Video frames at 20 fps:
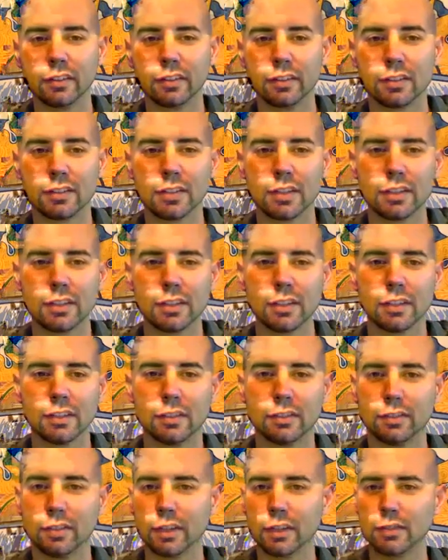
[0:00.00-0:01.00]
idea
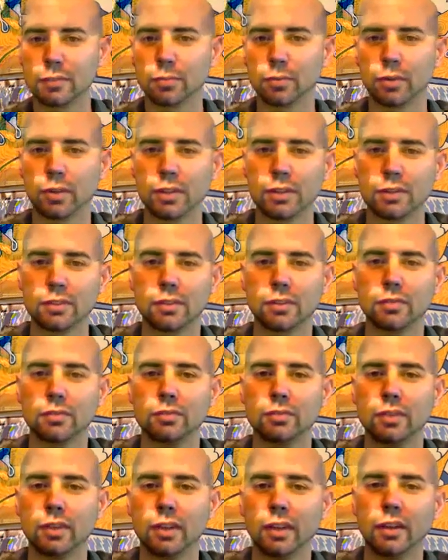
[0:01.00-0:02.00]
of exploration,
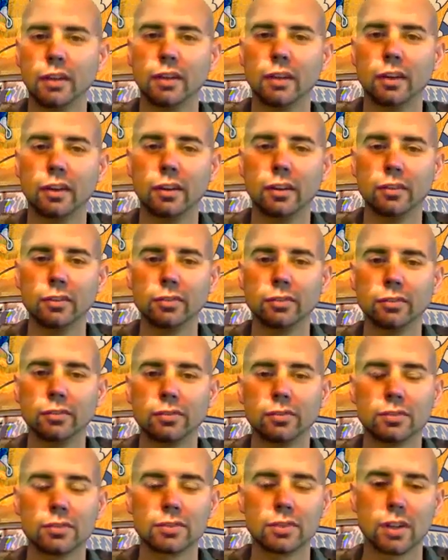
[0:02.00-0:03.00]
of
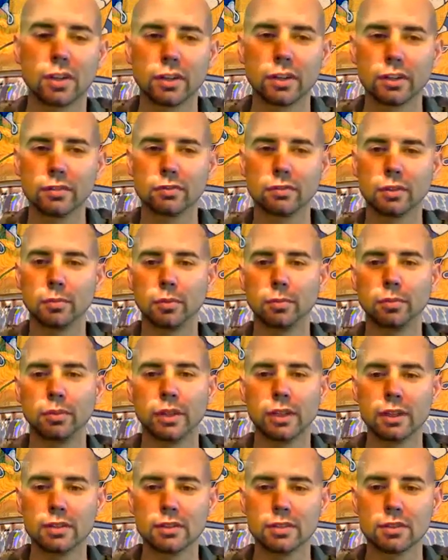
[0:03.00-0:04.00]
starting from a
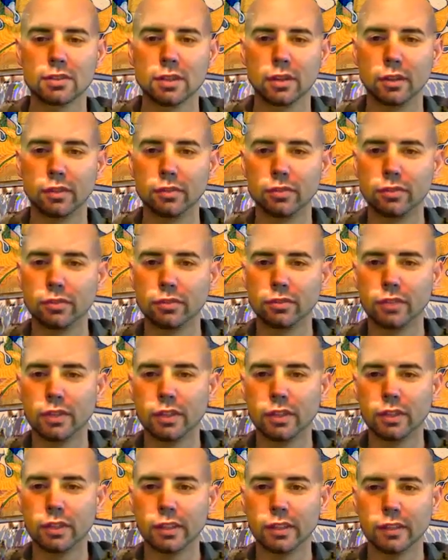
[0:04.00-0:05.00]
place of
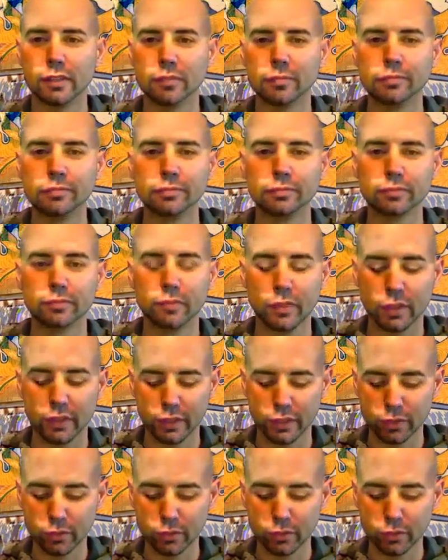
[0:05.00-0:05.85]
feeling like